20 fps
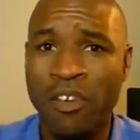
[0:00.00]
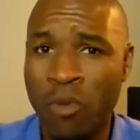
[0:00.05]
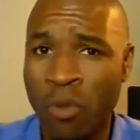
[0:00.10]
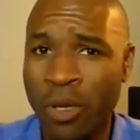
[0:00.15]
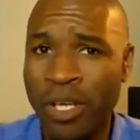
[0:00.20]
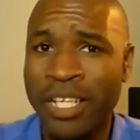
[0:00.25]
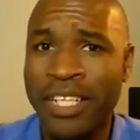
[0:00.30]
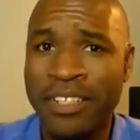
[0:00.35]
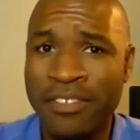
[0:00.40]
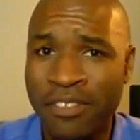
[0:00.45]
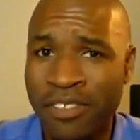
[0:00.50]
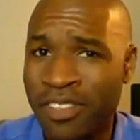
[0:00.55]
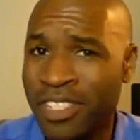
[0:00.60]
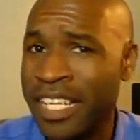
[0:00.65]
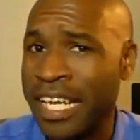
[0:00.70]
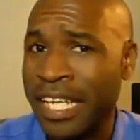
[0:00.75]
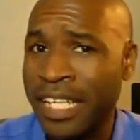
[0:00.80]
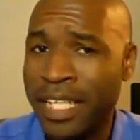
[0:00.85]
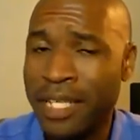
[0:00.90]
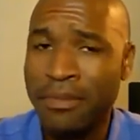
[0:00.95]
working for
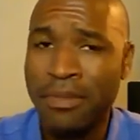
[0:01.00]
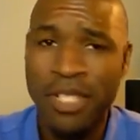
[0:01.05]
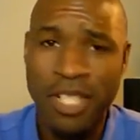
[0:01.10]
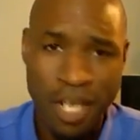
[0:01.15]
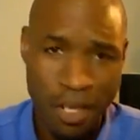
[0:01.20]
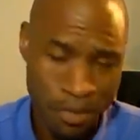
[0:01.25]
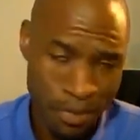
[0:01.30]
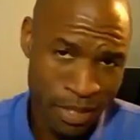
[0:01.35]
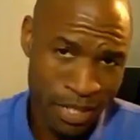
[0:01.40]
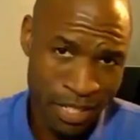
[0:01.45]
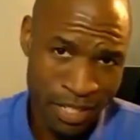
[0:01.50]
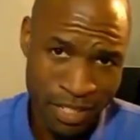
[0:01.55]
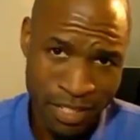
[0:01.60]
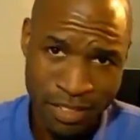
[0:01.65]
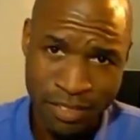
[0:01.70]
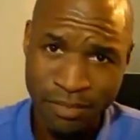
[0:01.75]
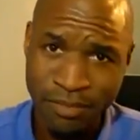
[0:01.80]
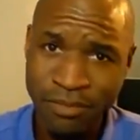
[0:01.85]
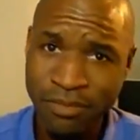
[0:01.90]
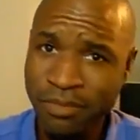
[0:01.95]
day labor
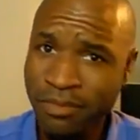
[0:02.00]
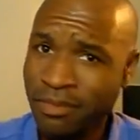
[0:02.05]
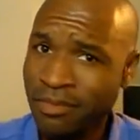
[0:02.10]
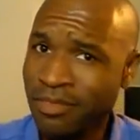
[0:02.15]
companies,